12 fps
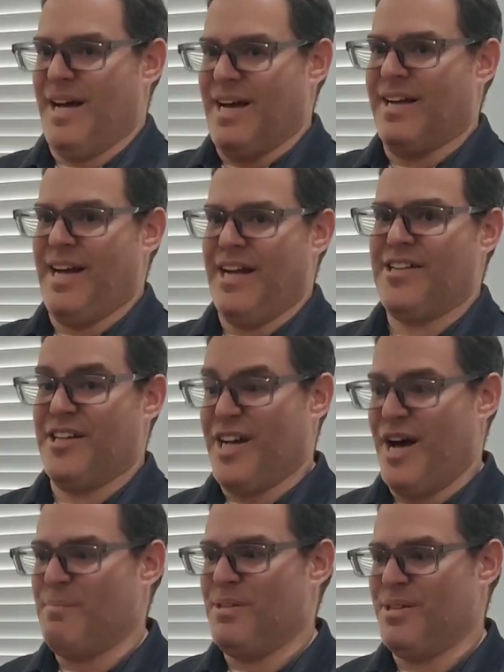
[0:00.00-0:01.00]
I can actually
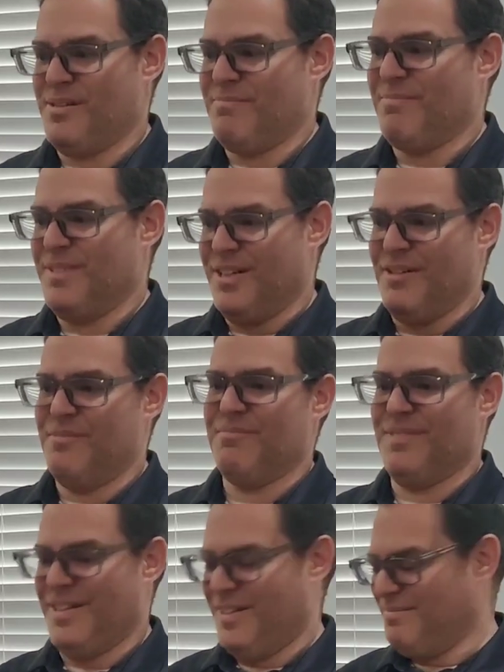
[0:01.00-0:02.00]
accomplish
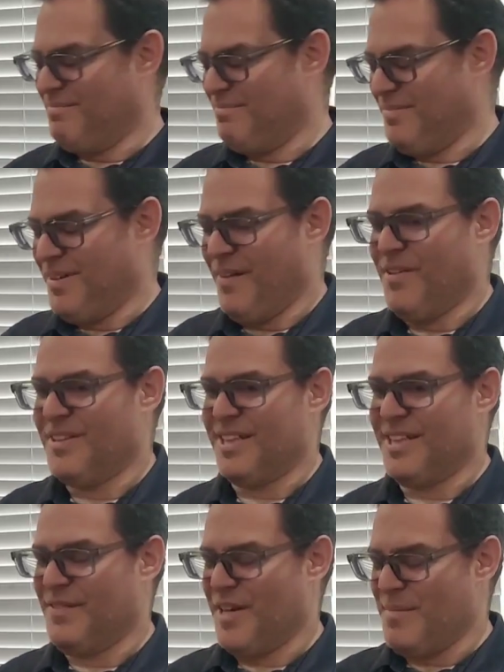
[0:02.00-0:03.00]
a very
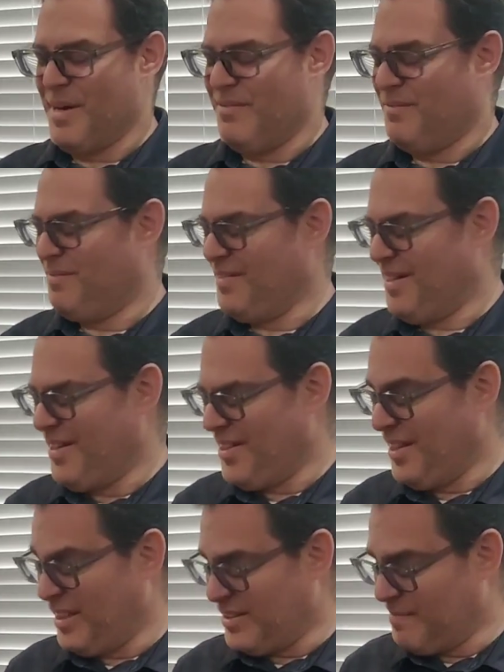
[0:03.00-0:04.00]
significant amount of
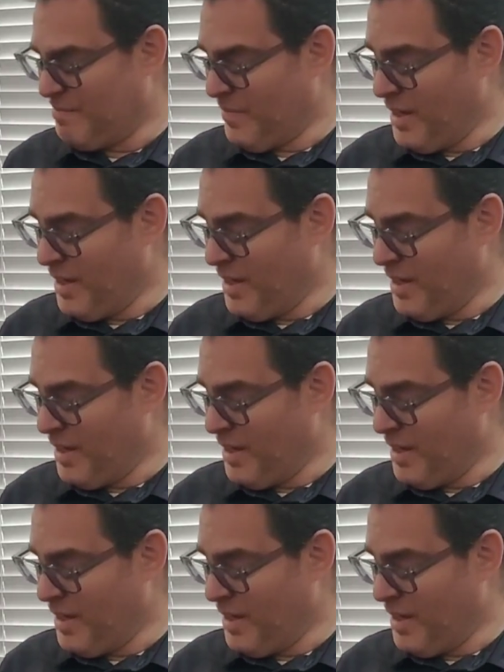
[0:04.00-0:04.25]
things.